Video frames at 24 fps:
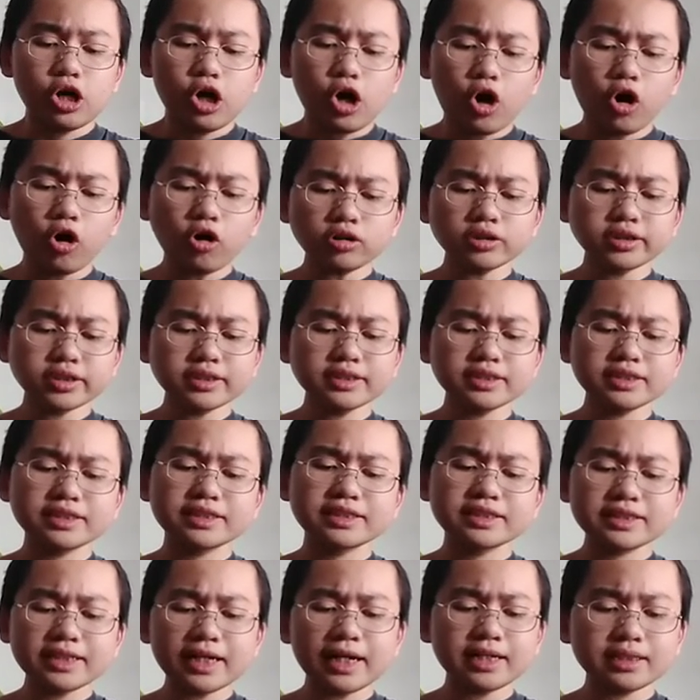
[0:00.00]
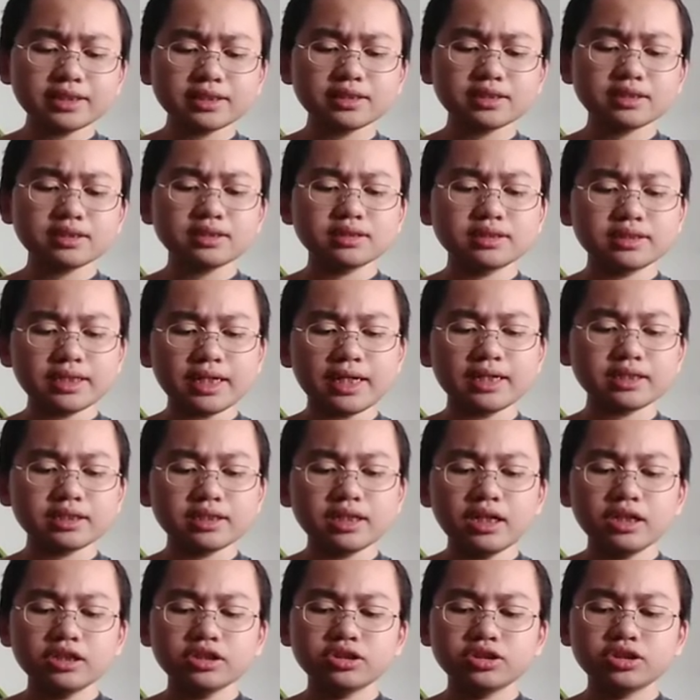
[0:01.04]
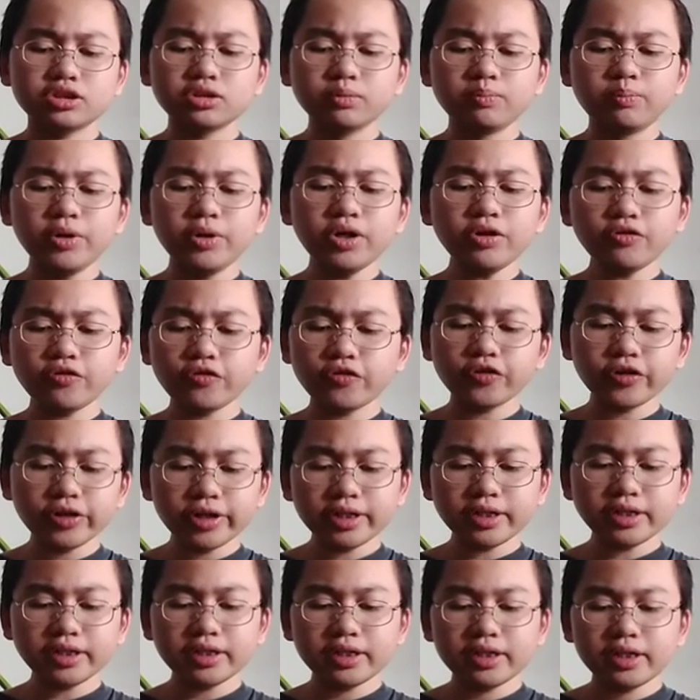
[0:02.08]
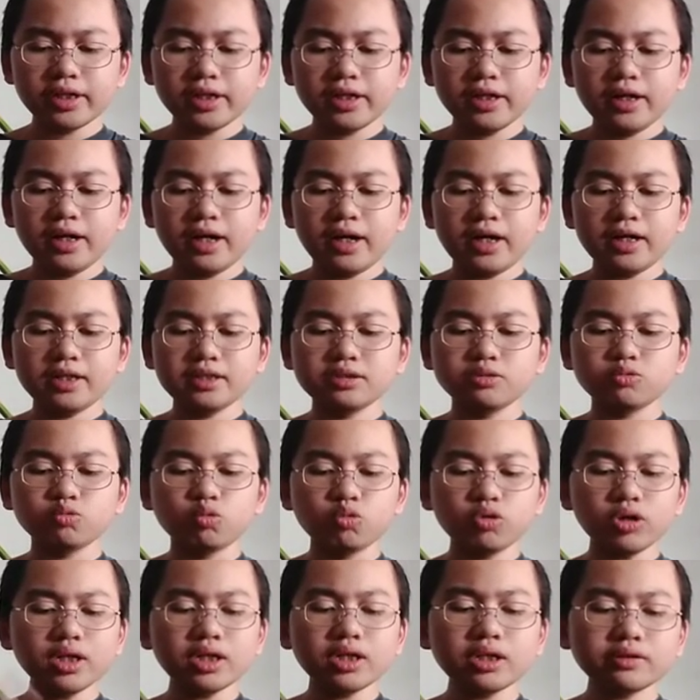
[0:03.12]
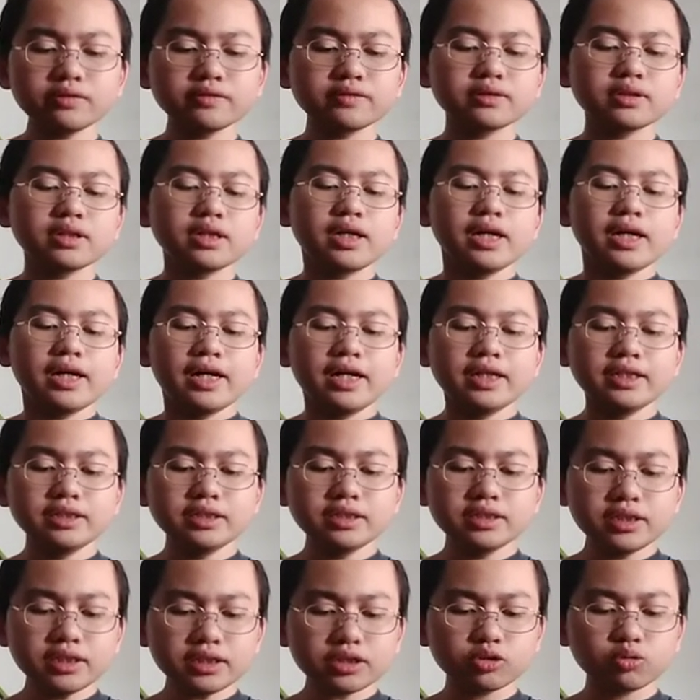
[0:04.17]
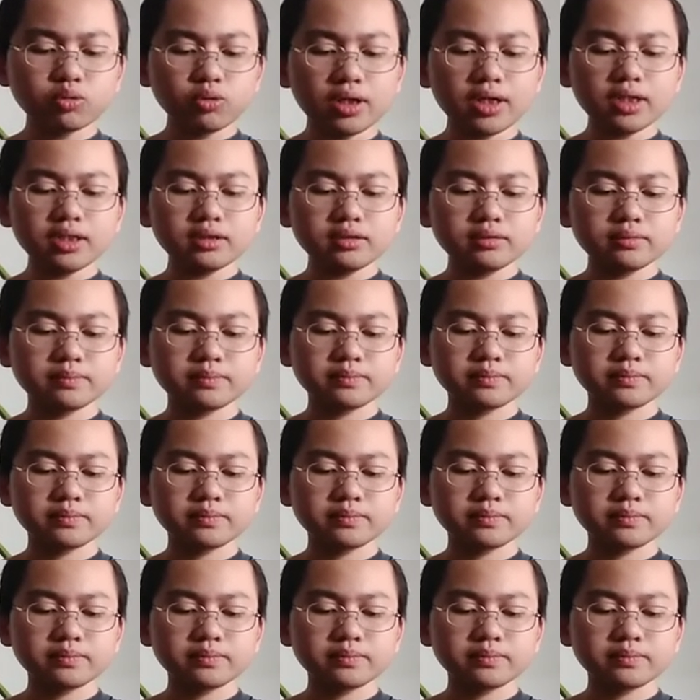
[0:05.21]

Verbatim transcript: Holden states that to be free and worth in this world,